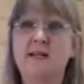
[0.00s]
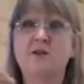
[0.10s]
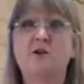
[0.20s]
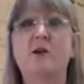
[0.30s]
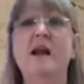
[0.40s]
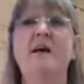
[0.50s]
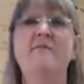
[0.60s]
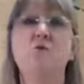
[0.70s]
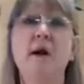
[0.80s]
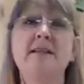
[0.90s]
and so you're going to have
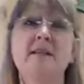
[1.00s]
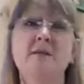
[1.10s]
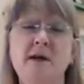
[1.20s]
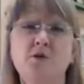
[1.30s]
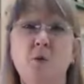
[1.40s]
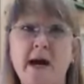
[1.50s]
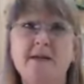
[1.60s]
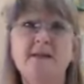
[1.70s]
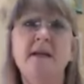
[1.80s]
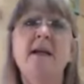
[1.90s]
twice as much
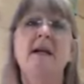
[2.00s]
waist